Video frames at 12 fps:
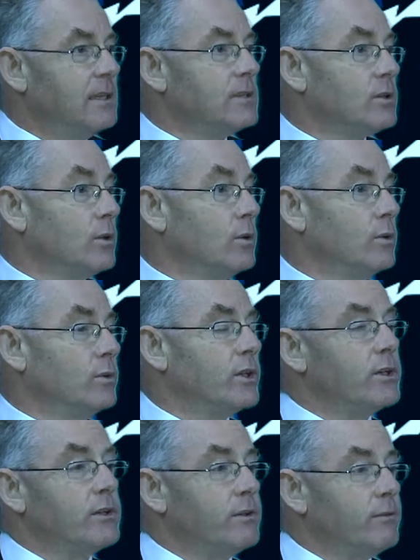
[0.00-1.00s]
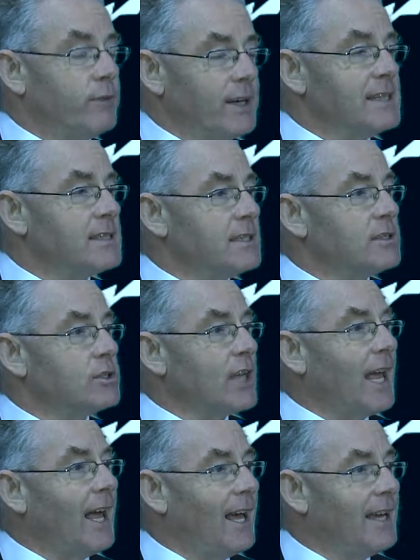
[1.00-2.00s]
So there, for instance, there's a
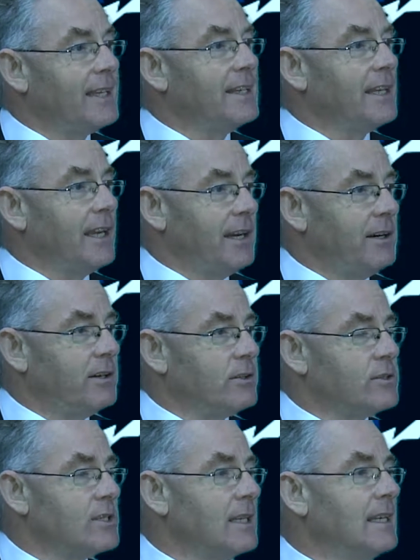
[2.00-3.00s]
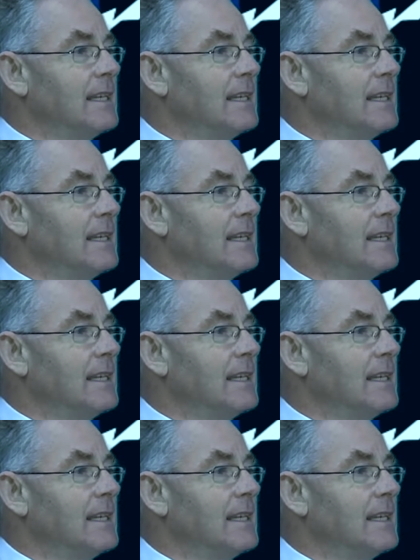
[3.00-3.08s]
high earners